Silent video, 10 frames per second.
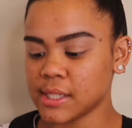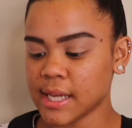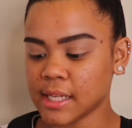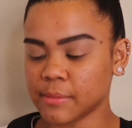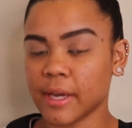this
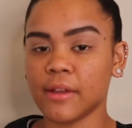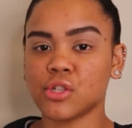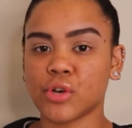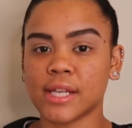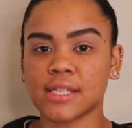as my
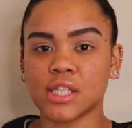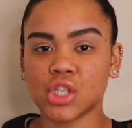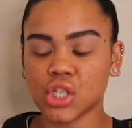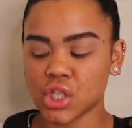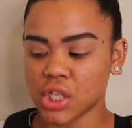
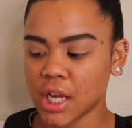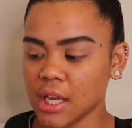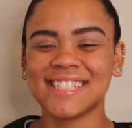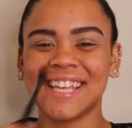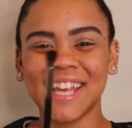transition
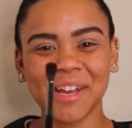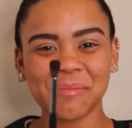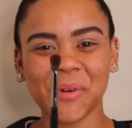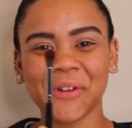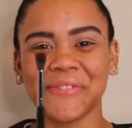shade. Taking a
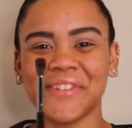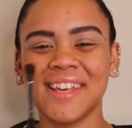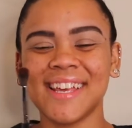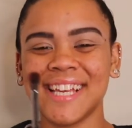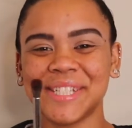
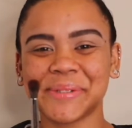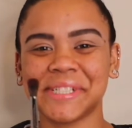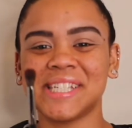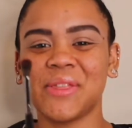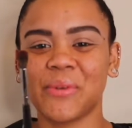Morphe
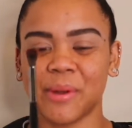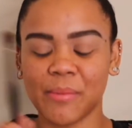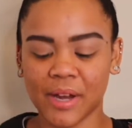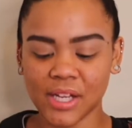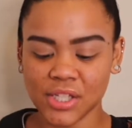E23
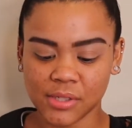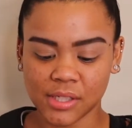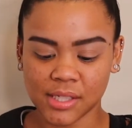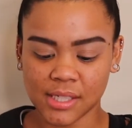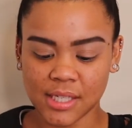brush.
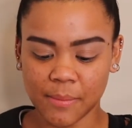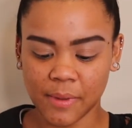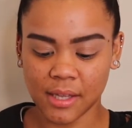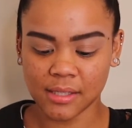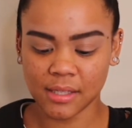Just going to dip
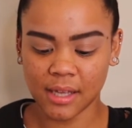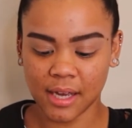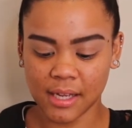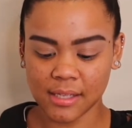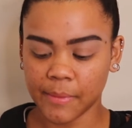into
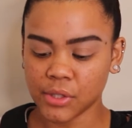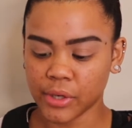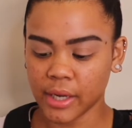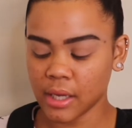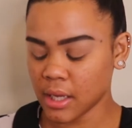that. I'm going to
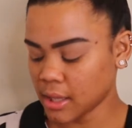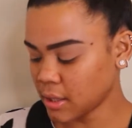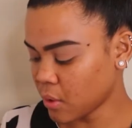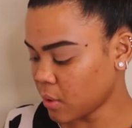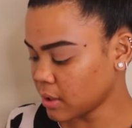try
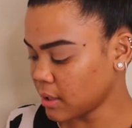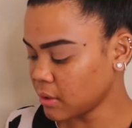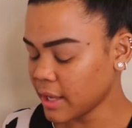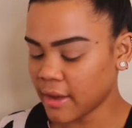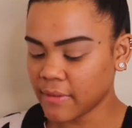and go a
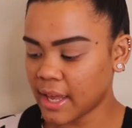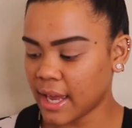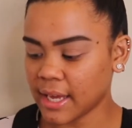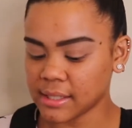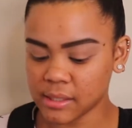little
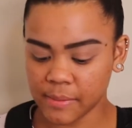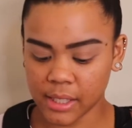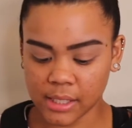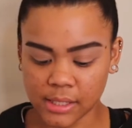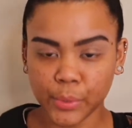heavy-handed
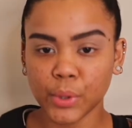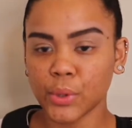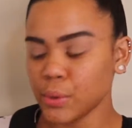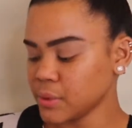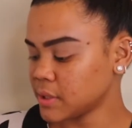because
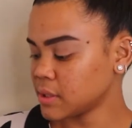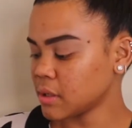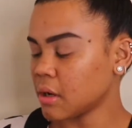blues